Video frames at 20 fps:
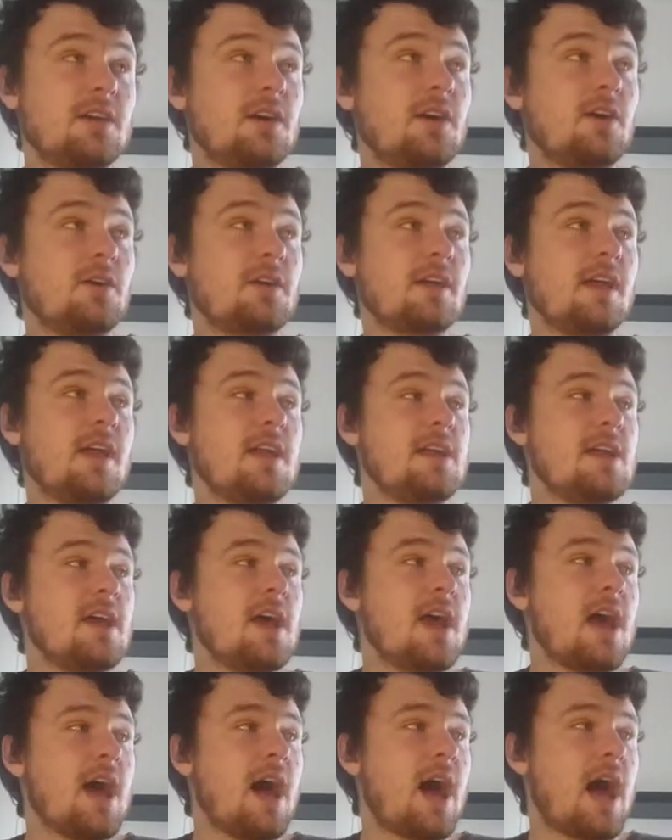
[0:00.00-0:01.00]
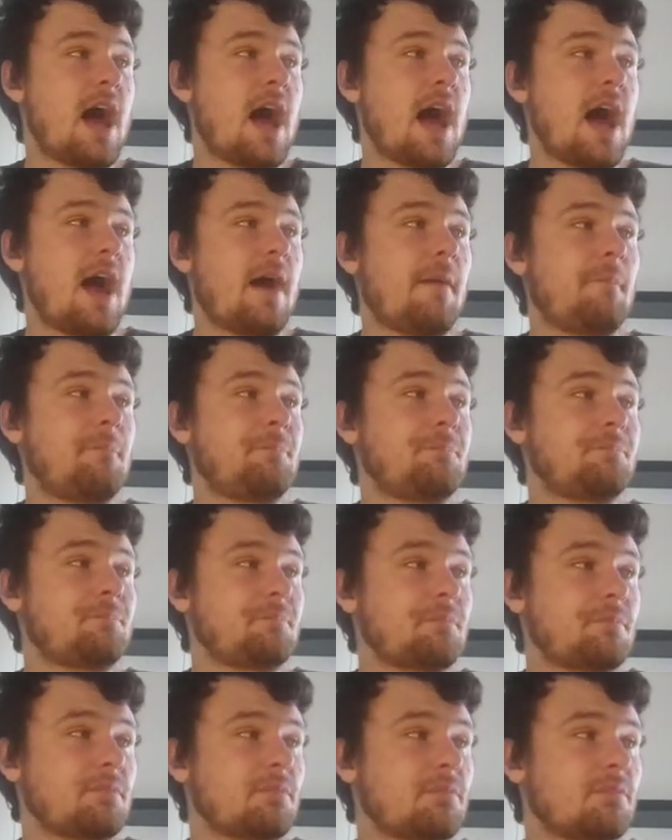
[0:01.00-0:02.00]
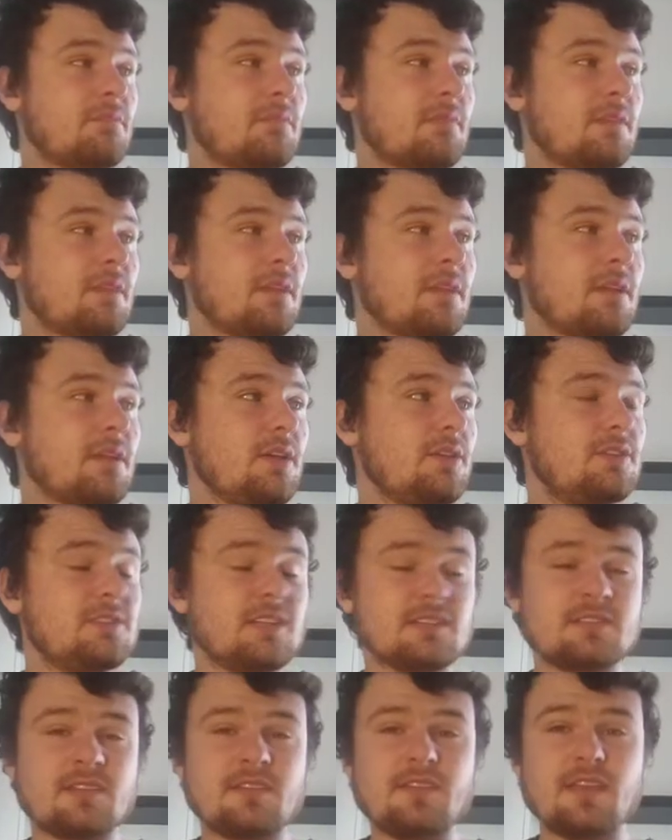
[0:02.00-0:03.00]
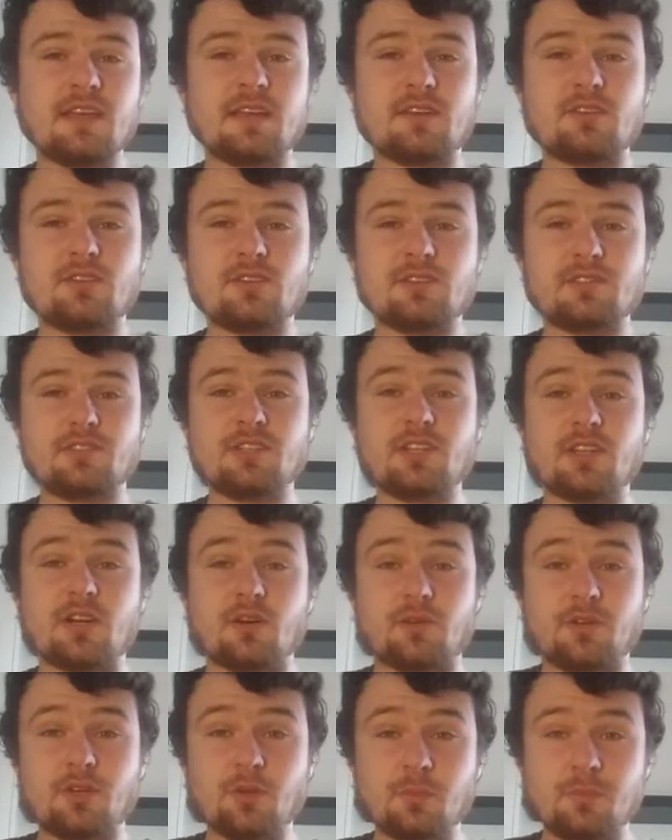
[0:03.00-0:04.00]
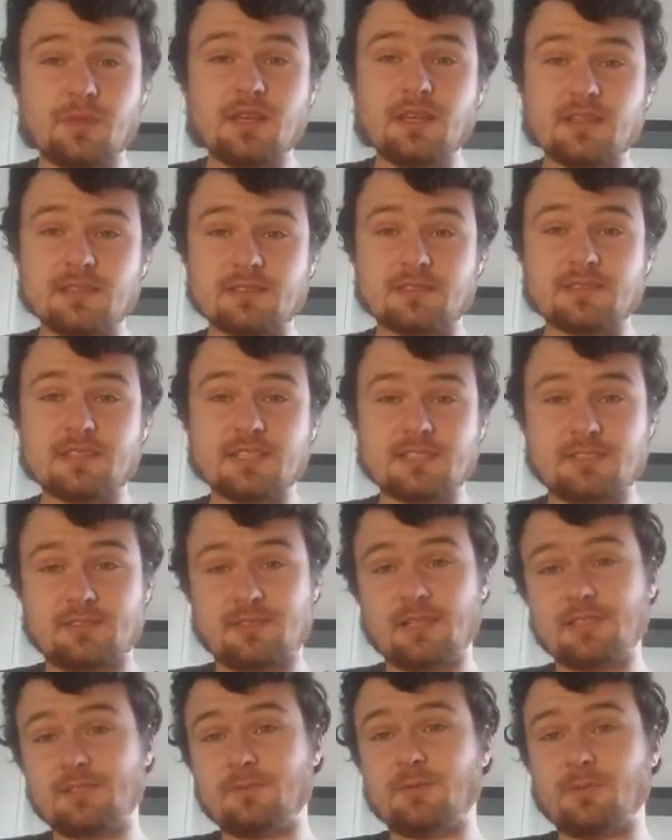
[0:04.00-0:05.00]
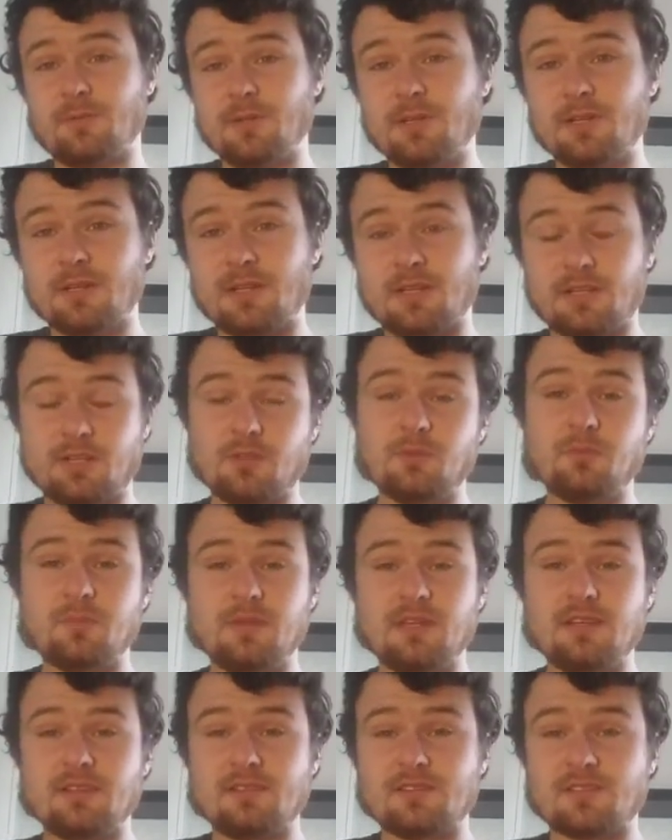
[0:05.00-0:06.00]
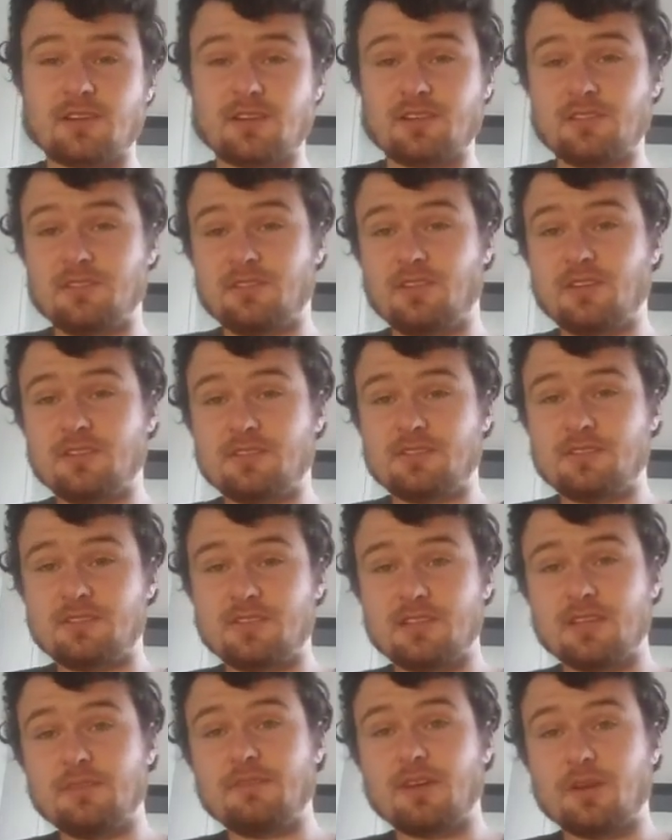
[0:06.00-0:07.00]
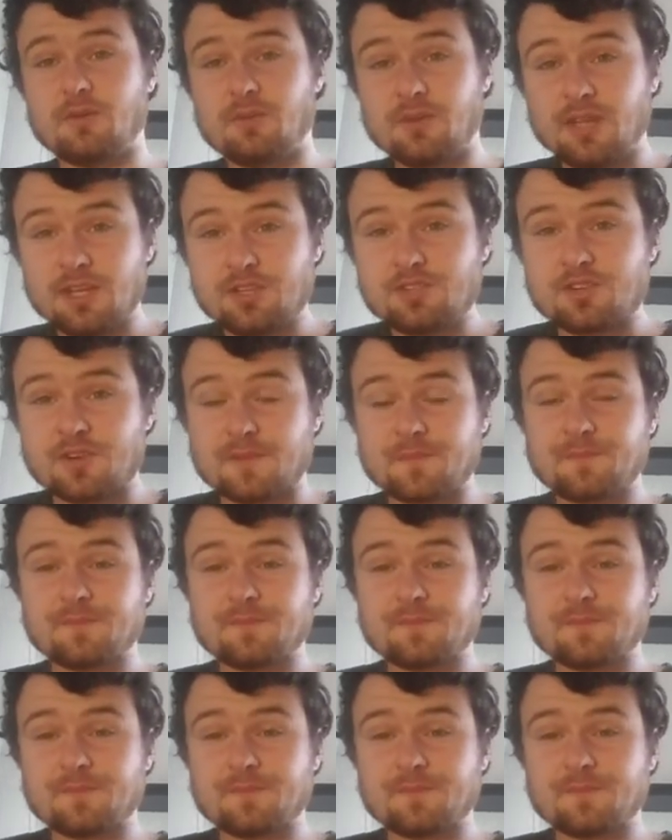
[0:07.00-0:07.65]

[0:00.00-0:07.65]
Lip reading: Okay, because that's the thing. Because human beings. Let's be real here. Human beings are designed to live out in nature,